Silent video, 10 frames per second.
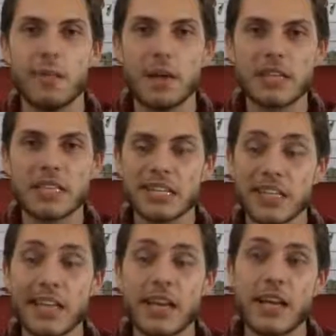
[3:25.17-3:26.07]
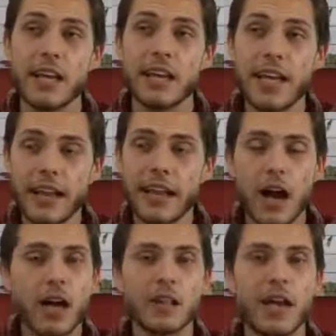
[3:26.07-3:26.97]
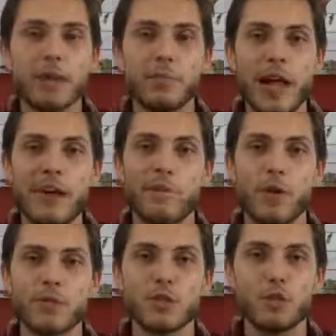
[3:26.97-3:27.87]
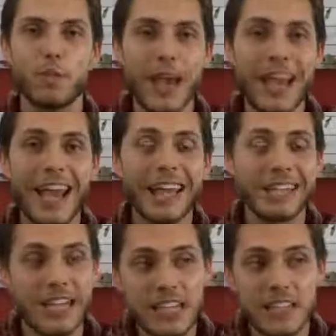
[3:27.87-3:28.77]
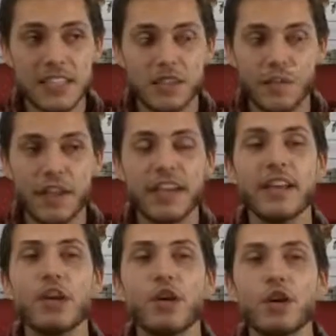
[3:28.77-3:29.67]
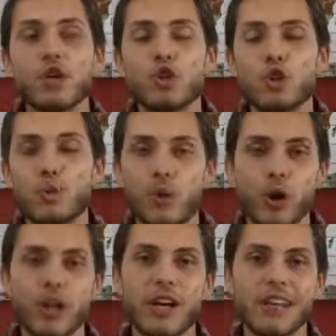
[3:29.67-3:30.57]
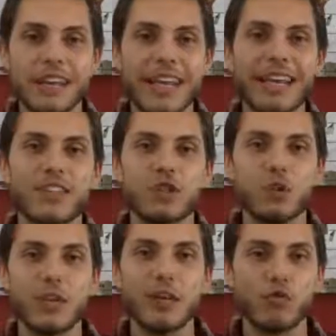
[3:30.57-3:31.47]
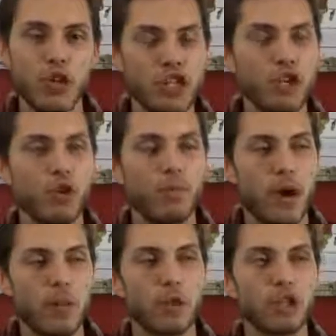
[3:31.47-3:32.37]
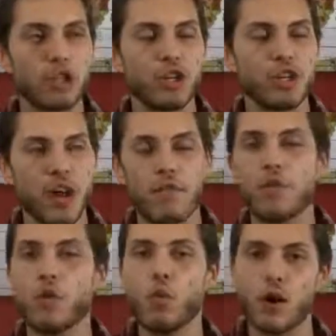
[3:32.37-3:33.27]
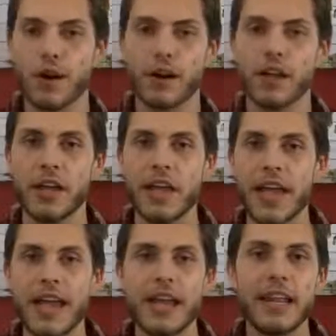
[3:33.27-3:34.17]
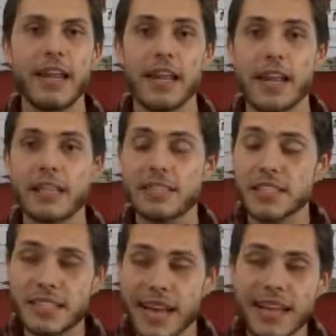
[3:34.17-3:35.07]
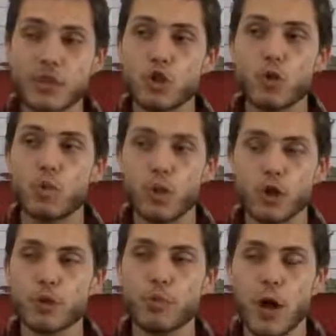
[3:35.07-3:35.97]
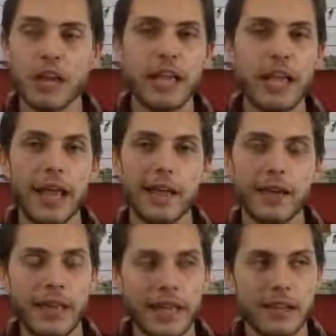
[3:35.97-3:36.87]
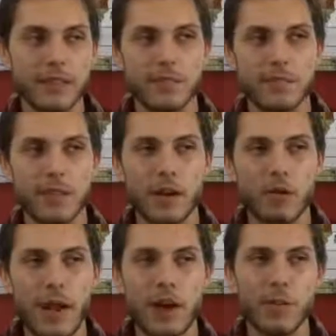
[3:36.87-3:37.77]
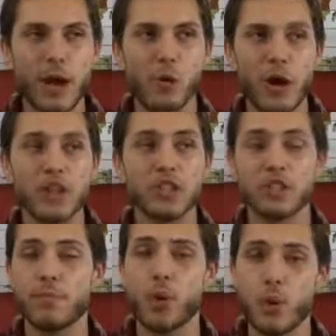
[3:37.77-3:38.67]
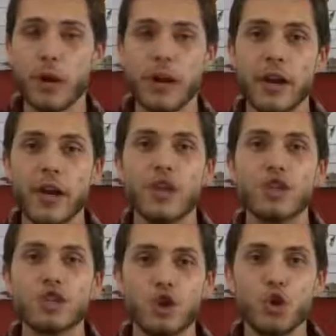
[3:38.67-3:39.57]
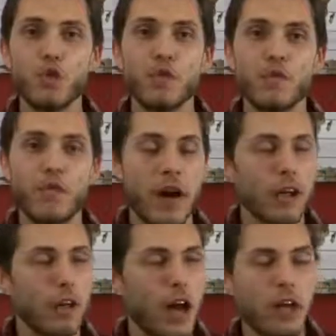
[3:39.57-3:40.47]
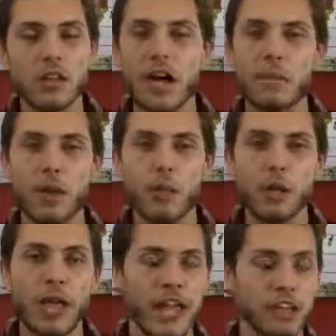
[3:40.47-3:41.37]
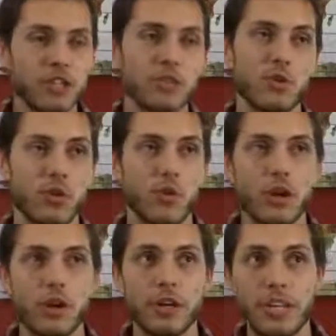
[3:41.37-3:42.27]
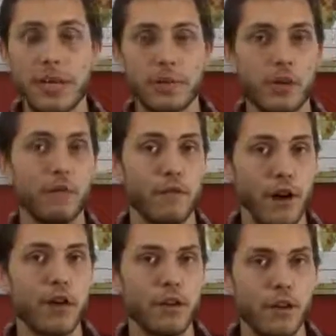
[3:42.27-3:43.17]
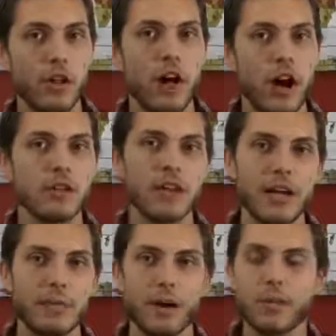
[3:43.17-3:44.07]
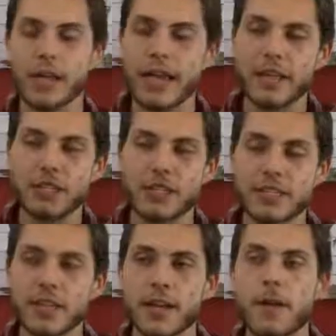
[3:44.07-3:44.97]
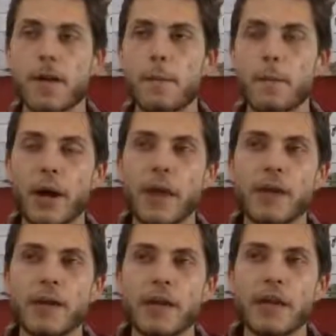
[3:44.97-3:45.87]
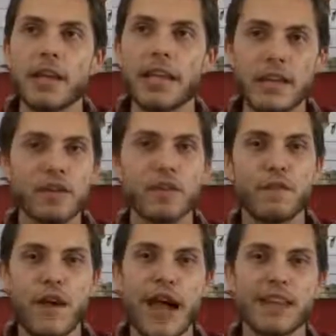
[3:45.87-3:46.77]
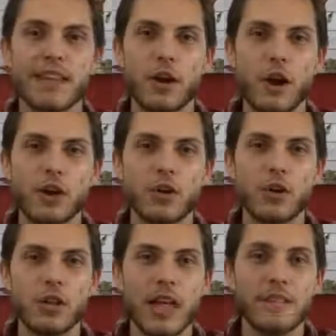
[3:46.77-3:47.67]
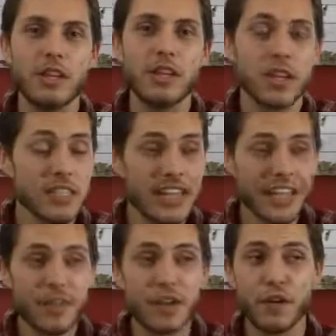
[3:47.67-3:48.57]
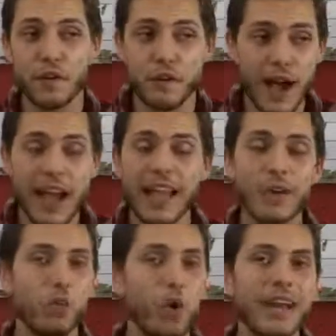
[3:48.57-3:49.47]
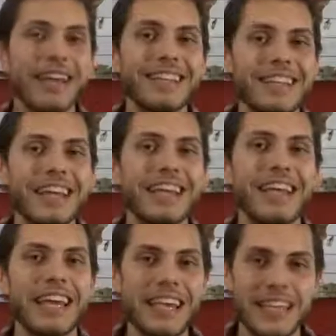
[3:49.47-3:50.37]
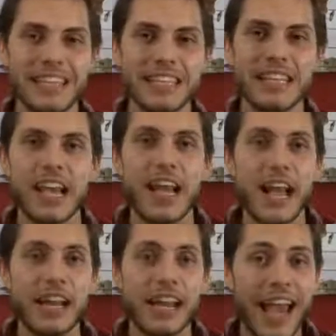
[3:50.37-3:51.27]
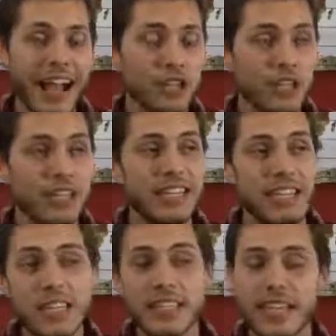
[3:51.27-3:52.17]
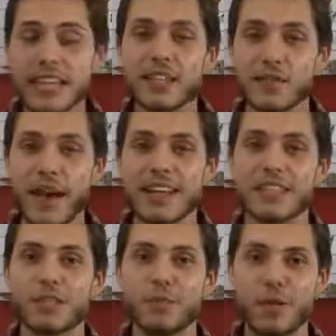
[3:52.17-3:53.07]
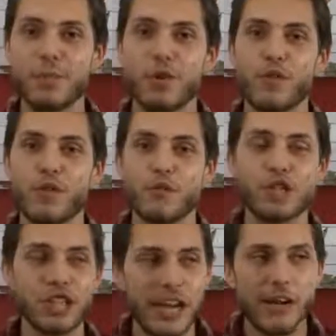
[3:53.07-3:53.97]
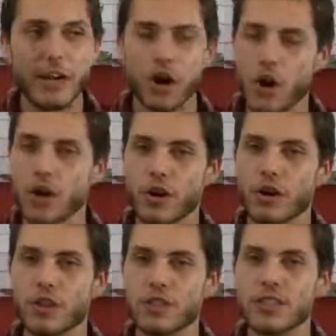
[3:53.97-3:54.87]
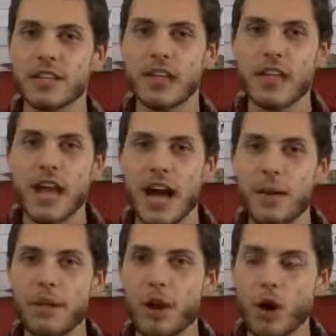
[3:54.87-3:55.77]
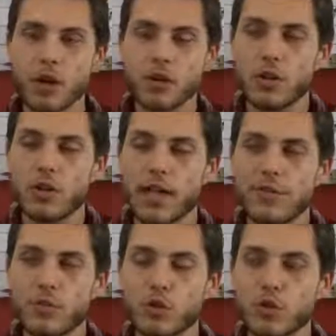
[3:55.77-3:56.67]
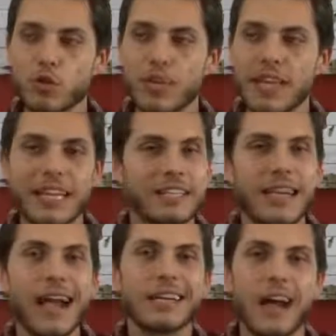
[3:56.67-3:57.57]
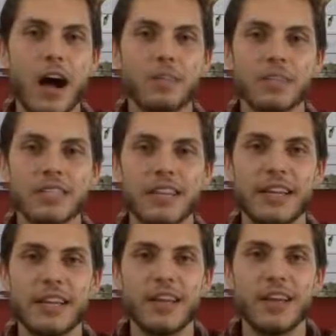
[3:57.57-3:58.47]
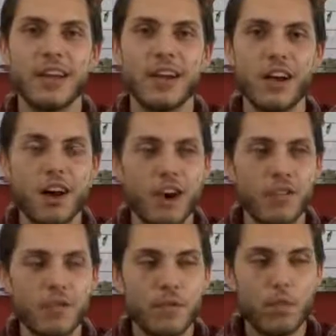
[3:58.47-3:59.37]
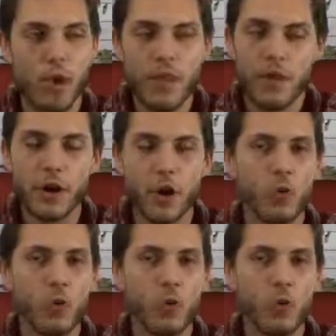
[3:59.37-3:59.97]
Basically, getting online platforms to pay a license fee to put a link to the original publishers of the work. And it's designed to push money and, in a roundabout way, support to vital online publications, or what are deemed vital online publications. But given the fact that Article 11 doesn't even define what a link is, and it actually decentivizes people from sharing articles, I mean, Article 11 will do the exact opposite of what they're